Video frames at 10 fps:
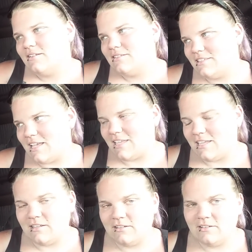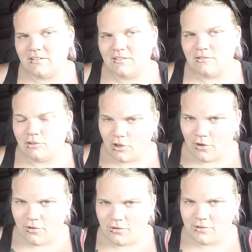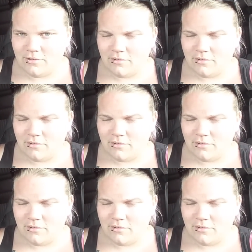second load